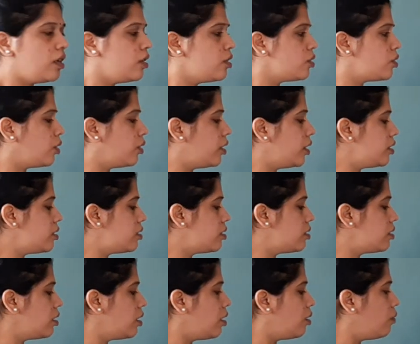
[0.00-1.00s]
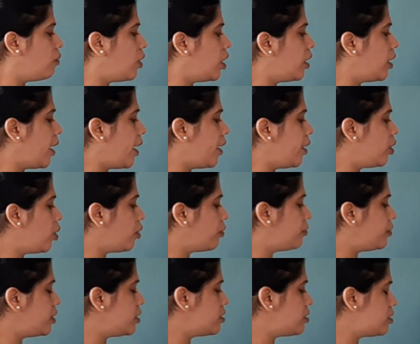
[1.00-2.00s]
So this one end
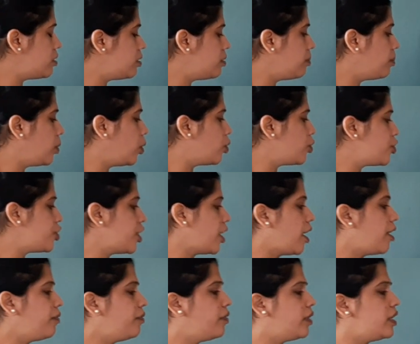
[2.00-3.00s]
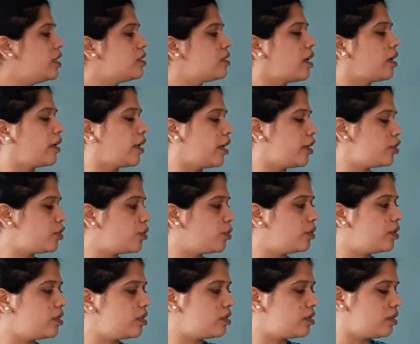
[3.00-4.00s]
of this plough shaft is attached to
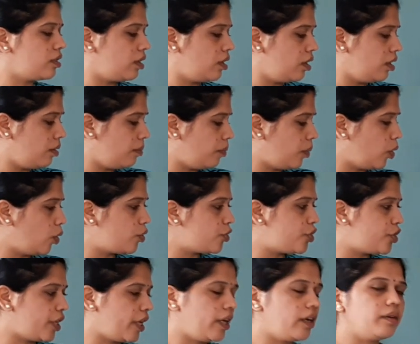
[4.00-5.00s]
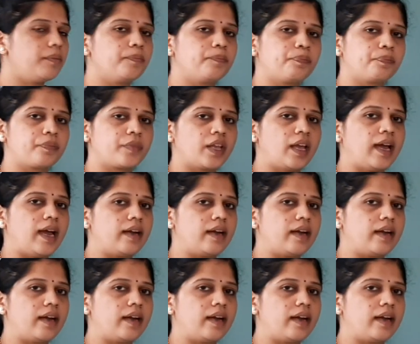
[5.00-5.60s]
this plowshare,